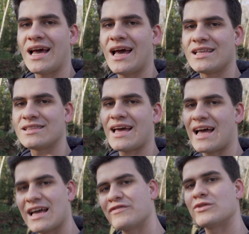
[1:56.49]
And a
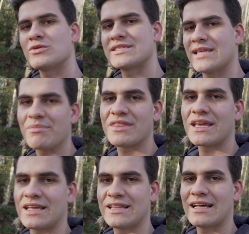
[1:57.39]
hackathon was
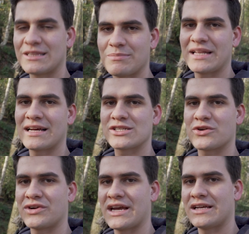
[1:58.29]
something that made us
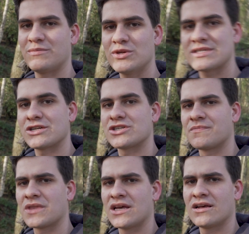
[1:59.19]
create Musi.sh.
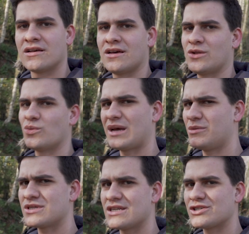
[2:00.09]
And why
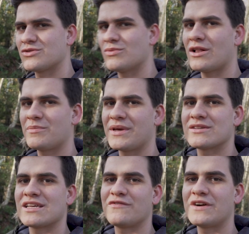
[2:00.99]
Musi.sh? Well,
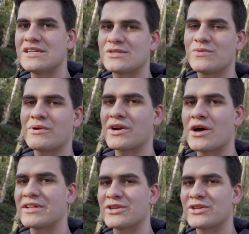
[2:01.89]
because at first we were going